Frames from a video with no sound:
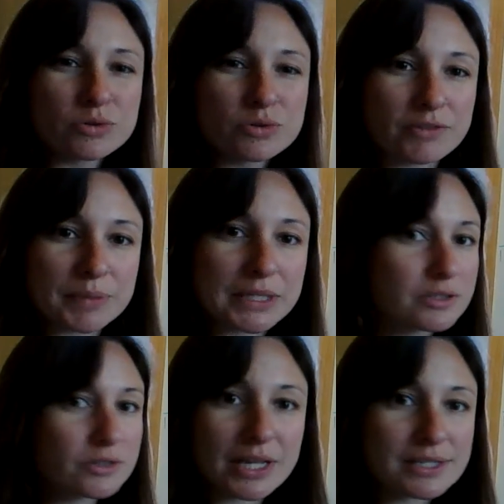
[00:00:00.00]
government.
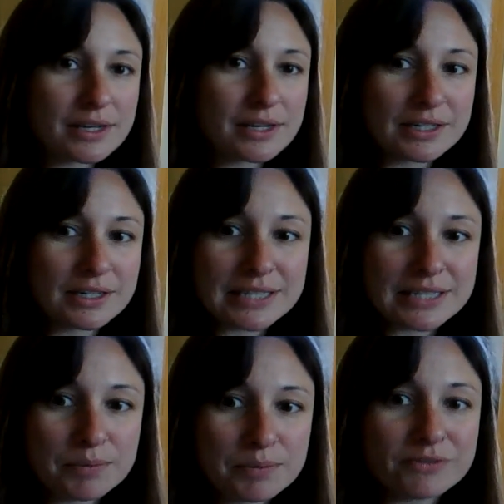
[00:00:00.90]
So that's not an
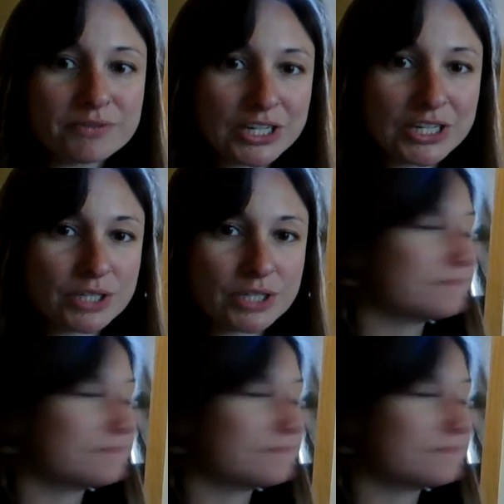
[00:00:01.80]
example of nation.